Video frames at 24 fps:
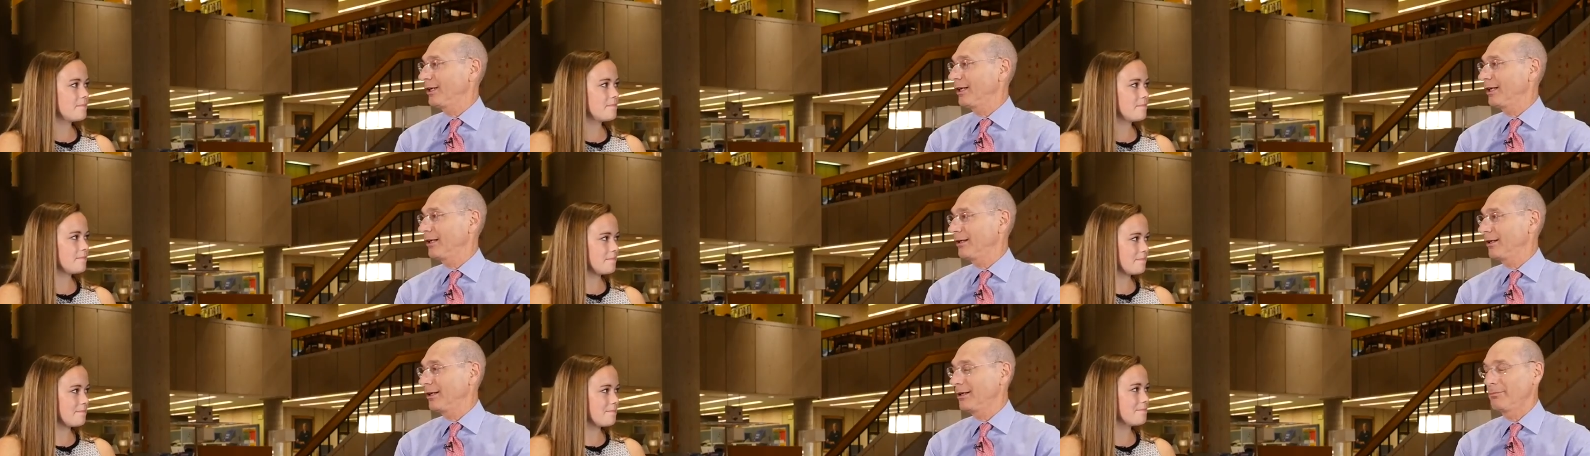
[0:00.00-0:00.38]

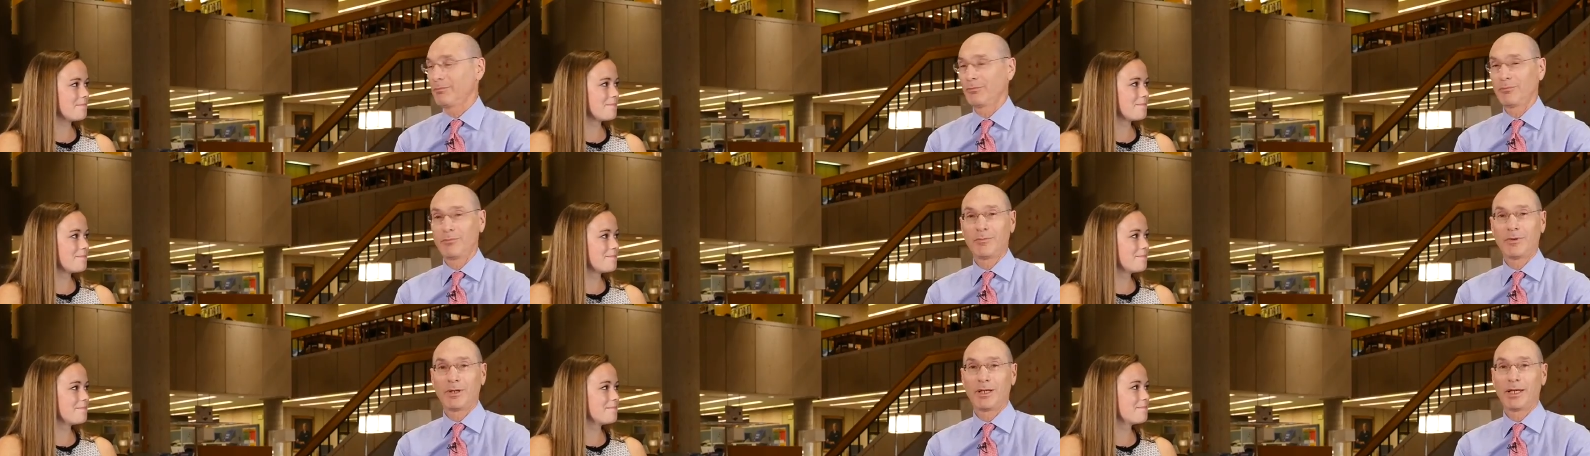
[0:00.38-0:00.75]
Speaker 1: and
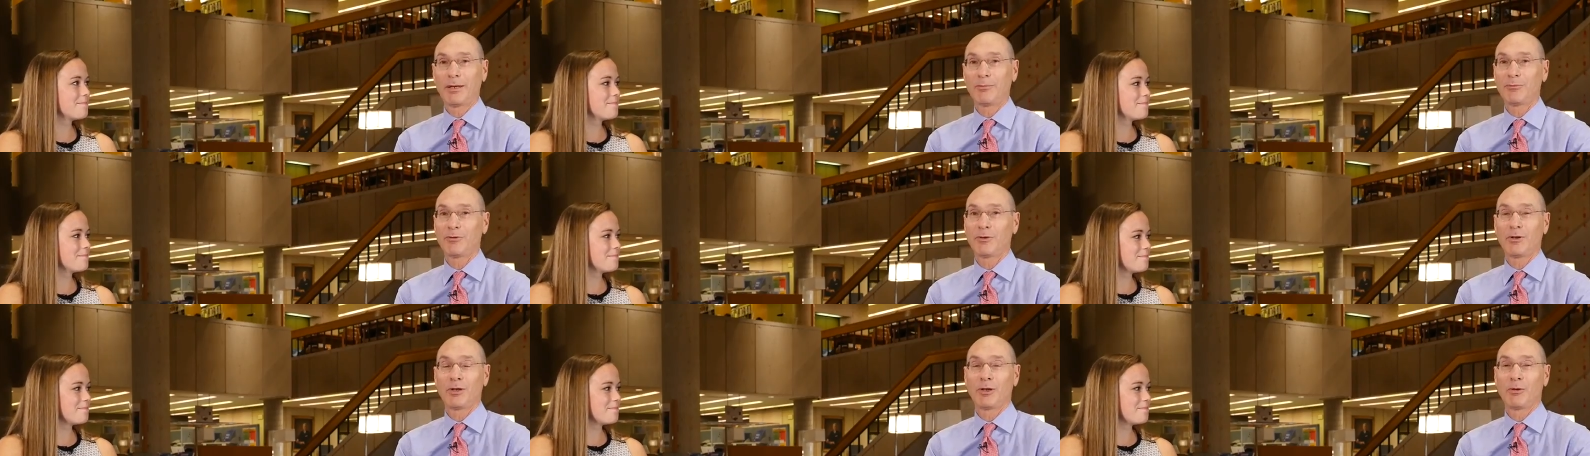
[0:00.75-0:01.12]
I'm
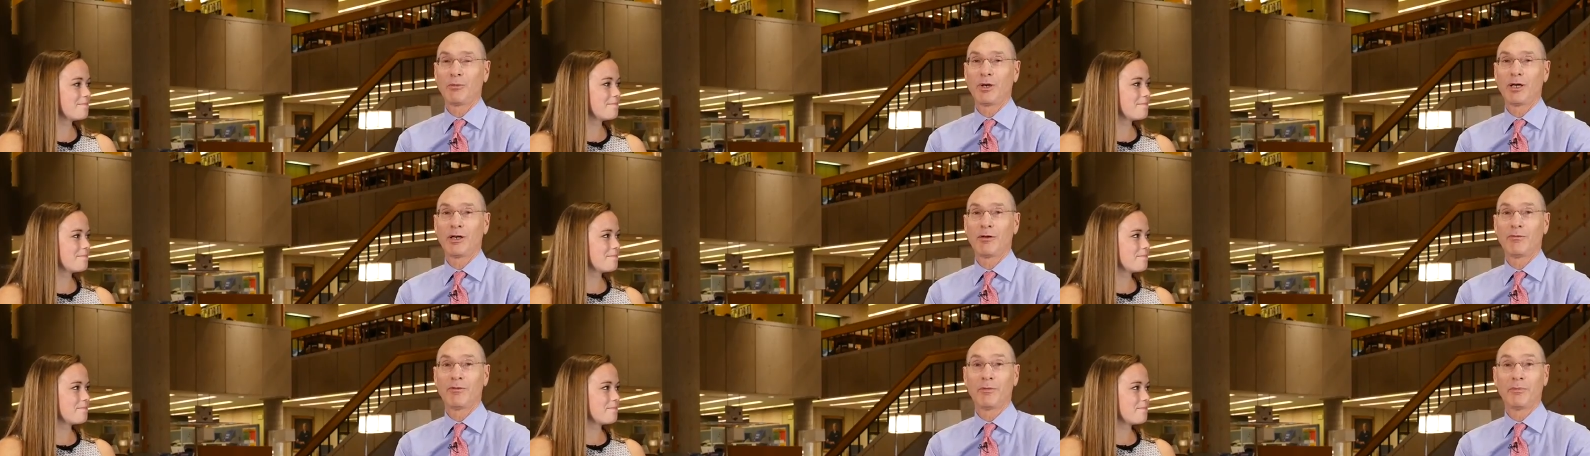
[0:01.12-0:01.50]
absolutely
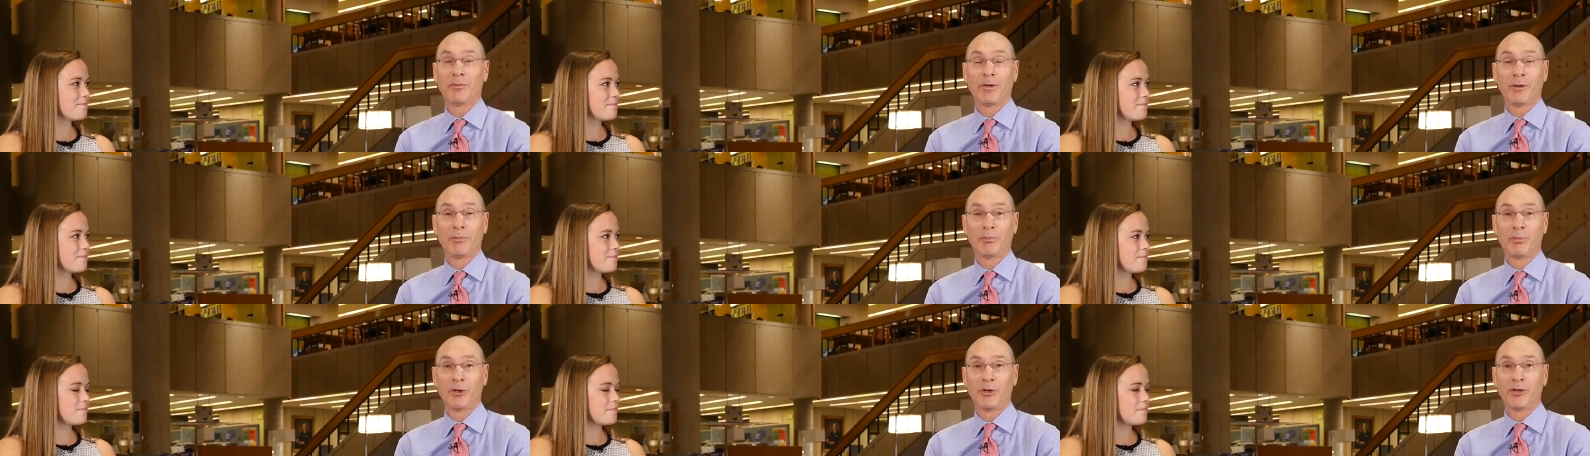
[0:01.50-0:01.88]
aware of uh,
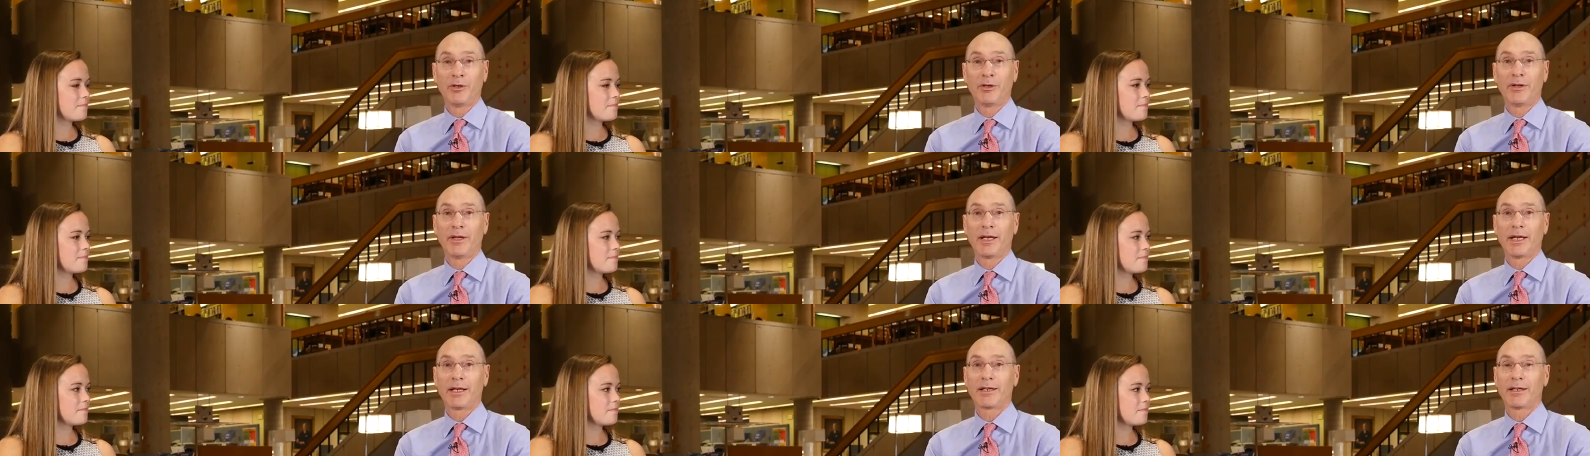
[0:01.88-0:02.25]
the
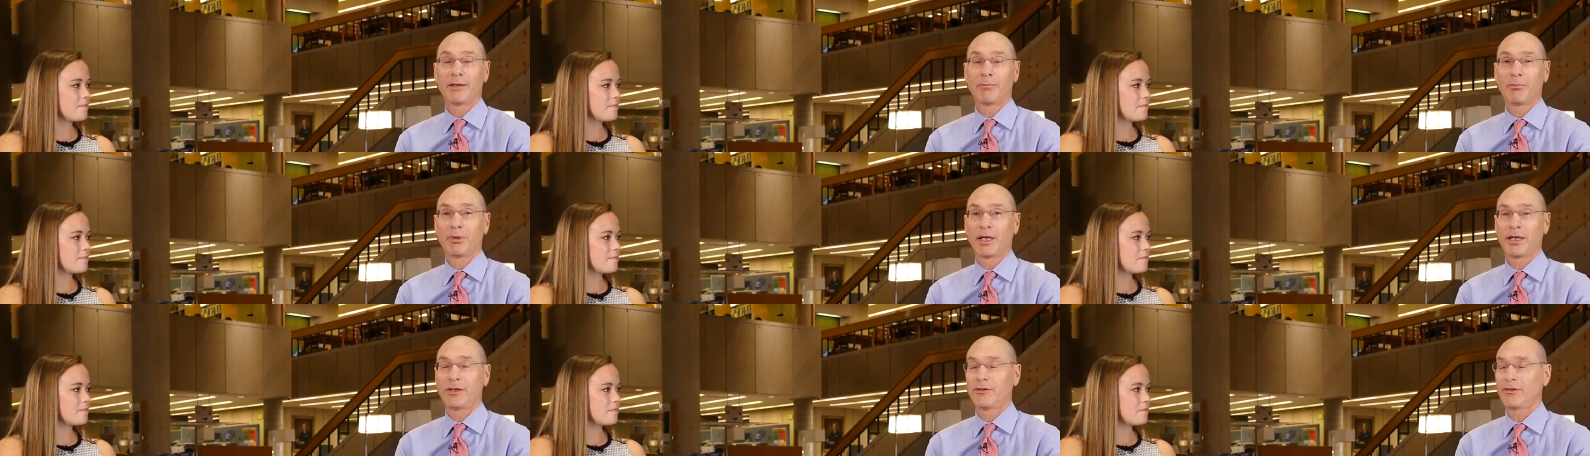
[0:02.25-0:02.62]
burden that
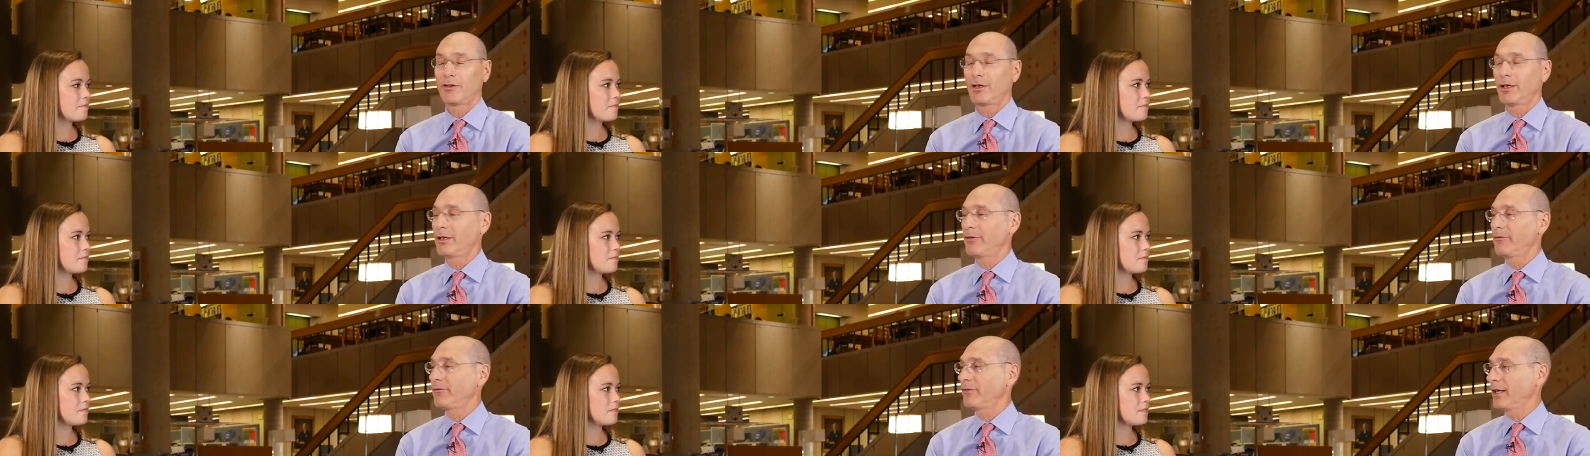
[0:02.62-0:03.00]
can
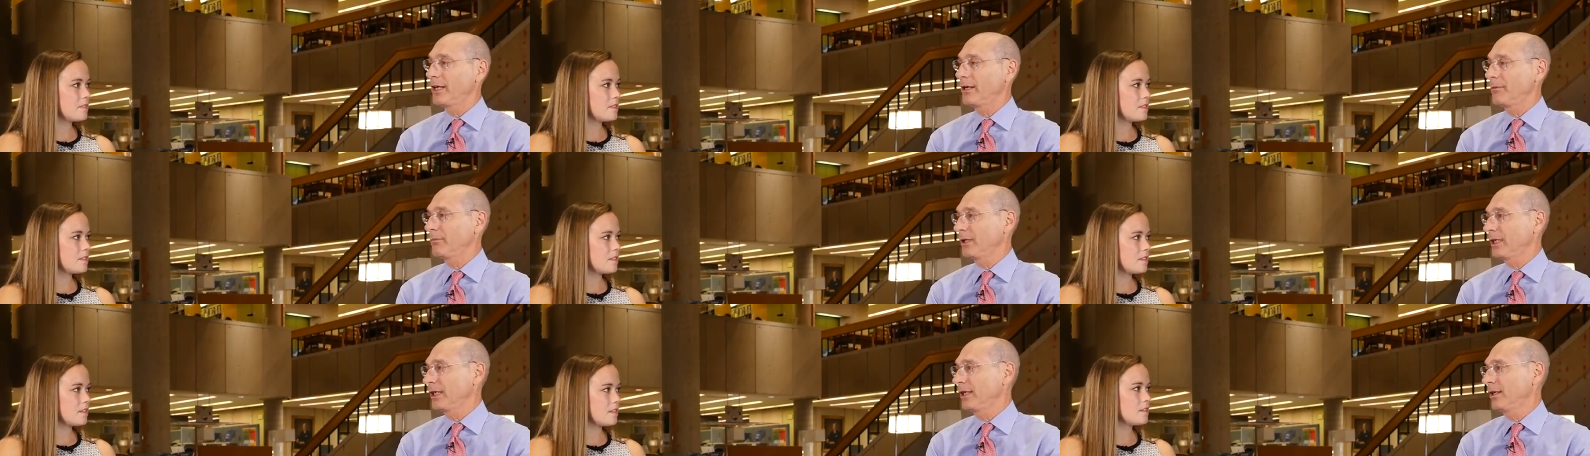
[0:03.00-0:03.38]
place on a
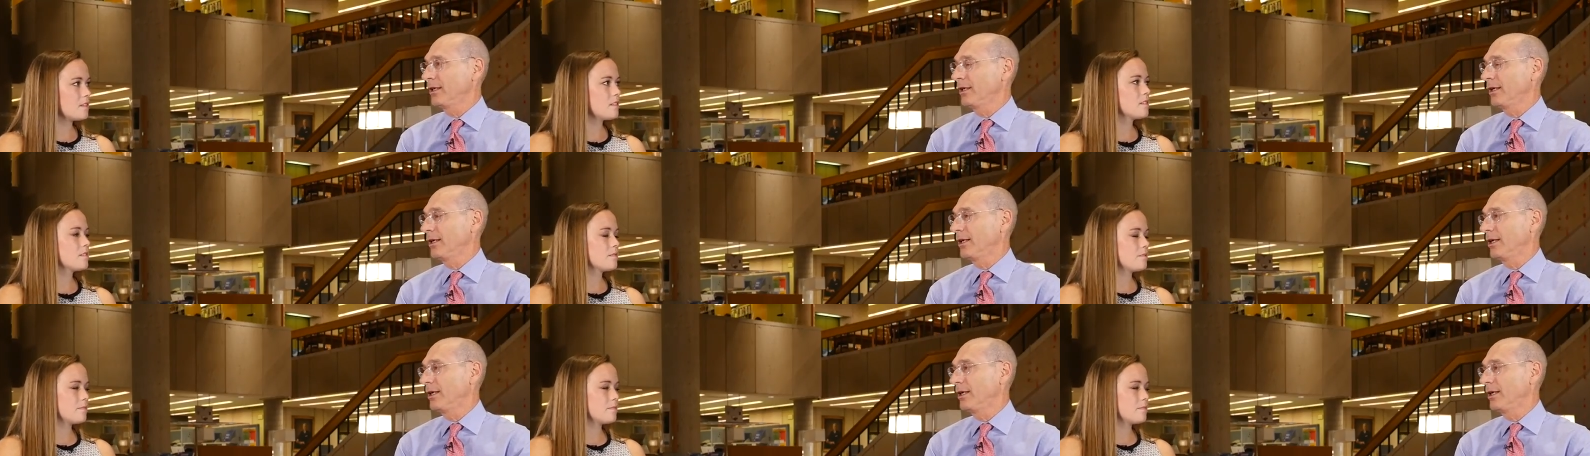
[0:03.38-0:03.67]
family.